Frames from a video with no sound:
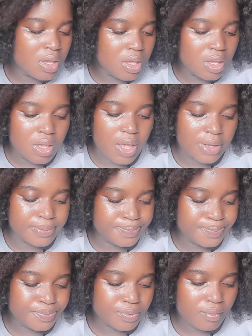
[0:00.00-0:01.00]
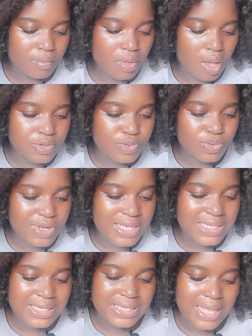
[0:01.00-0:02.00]
Yeah, so
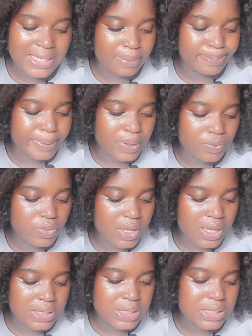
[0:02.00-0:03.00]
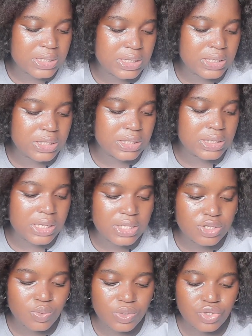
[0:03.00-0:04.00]
that is that about that. The
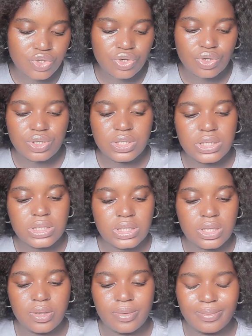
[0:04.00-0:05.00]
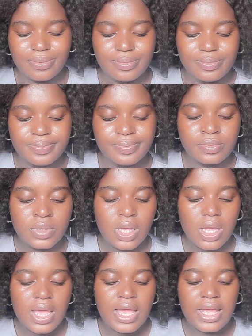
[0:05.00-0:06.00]
next question is,
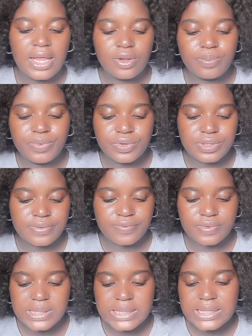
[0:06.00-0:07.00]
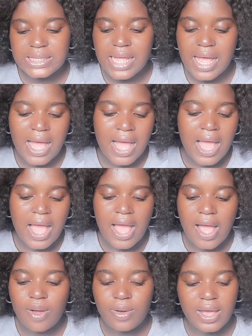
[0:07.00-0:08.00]
hello, beautiful sister.
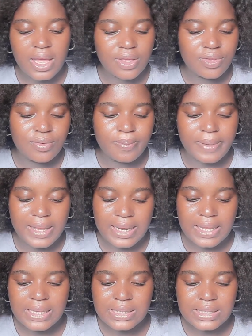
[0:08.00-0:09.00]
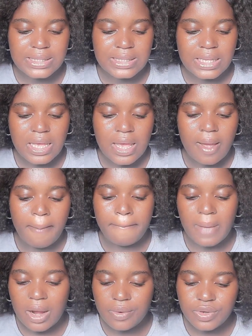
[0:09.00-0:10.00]
How can you balance
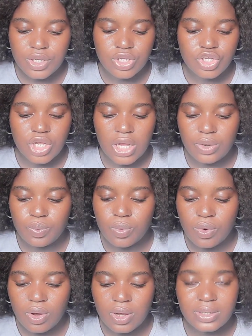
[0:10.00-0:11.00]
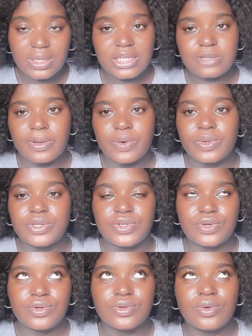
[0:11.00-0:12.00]
marriage and work? That's my
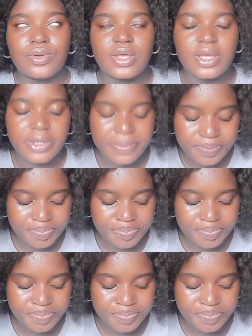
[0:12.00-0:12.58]
question. Okay,